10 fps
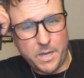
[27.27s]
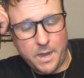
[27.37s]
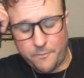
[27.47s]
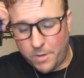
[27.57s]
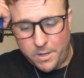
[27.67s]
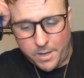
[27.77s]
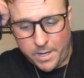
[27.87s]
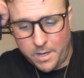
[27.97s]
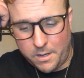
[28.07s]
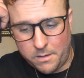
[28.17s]
every
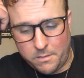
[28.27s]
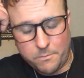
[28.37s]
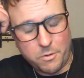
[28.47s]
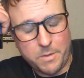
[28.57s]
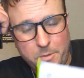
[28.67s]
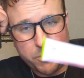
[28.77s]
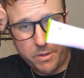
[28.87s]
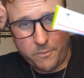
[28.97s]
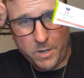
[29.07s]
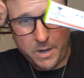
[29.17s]
night, pretty much
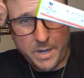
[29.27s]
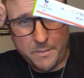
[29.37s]
every night,